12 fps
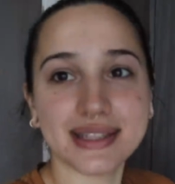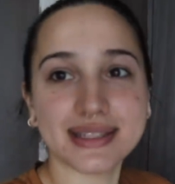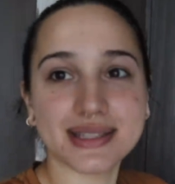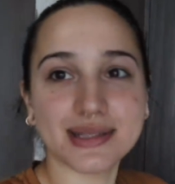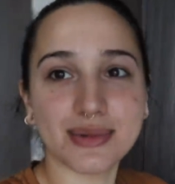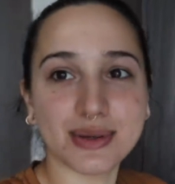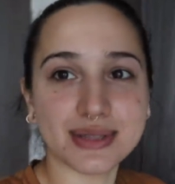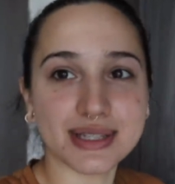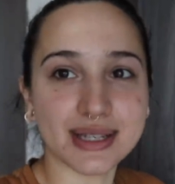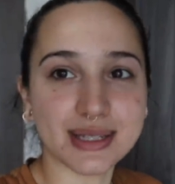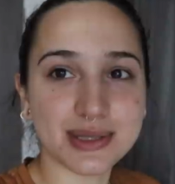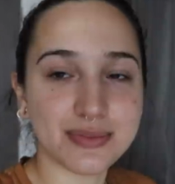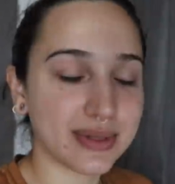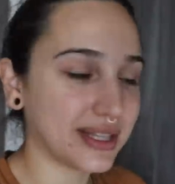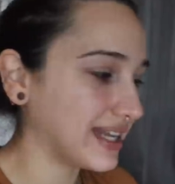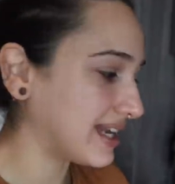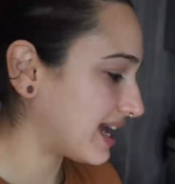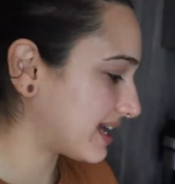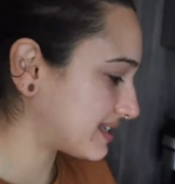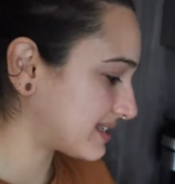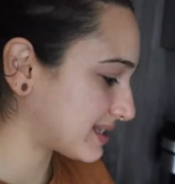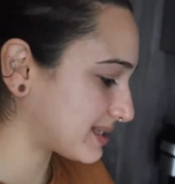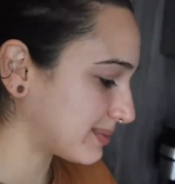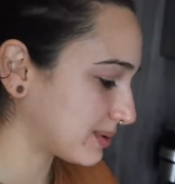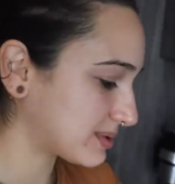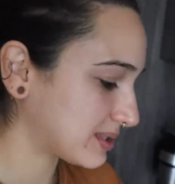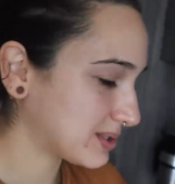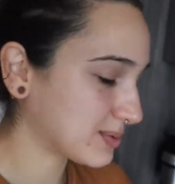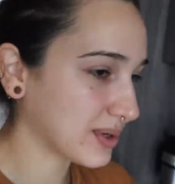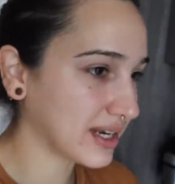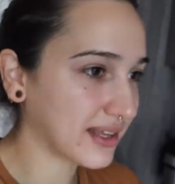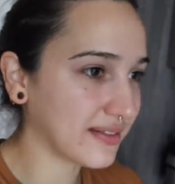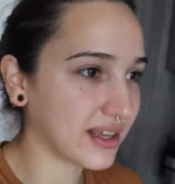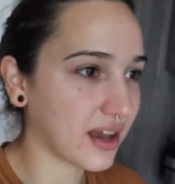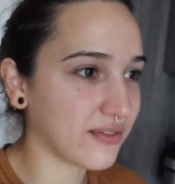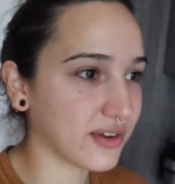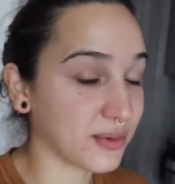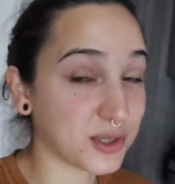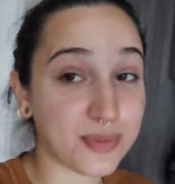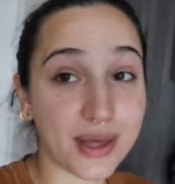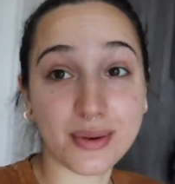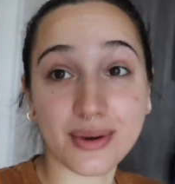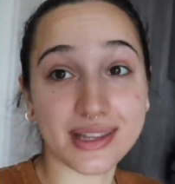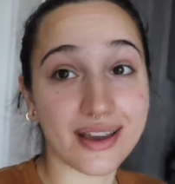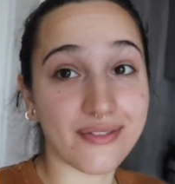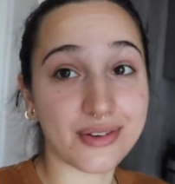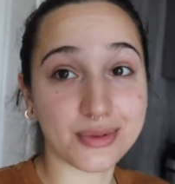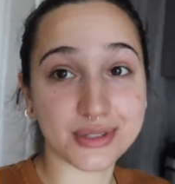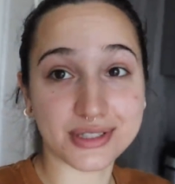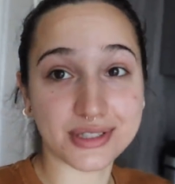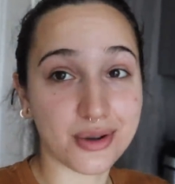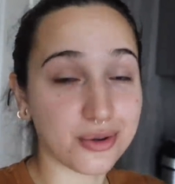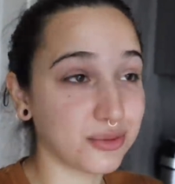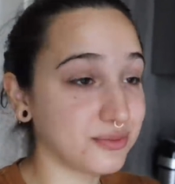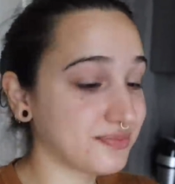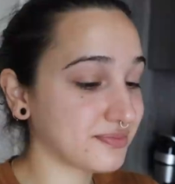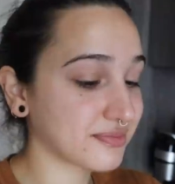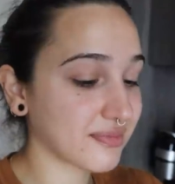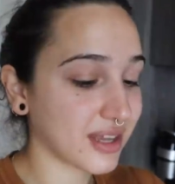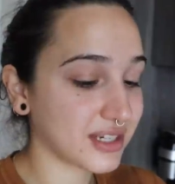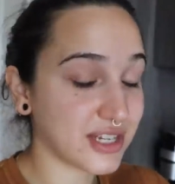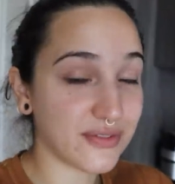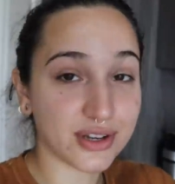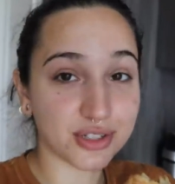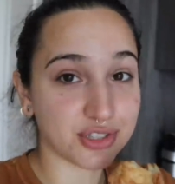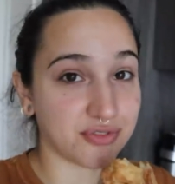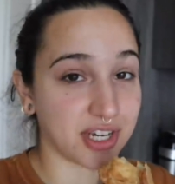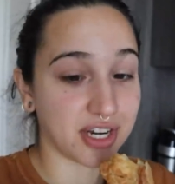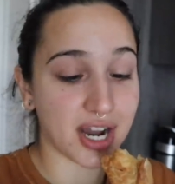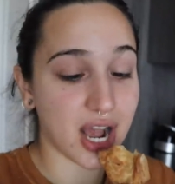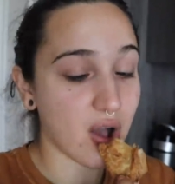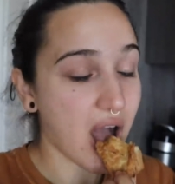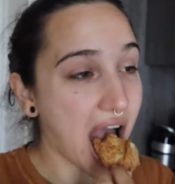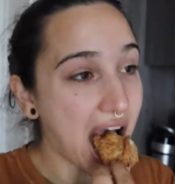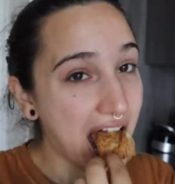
us samosas, but then as the samosas were in the oven, which by the way, the oven was so difficult to figure out,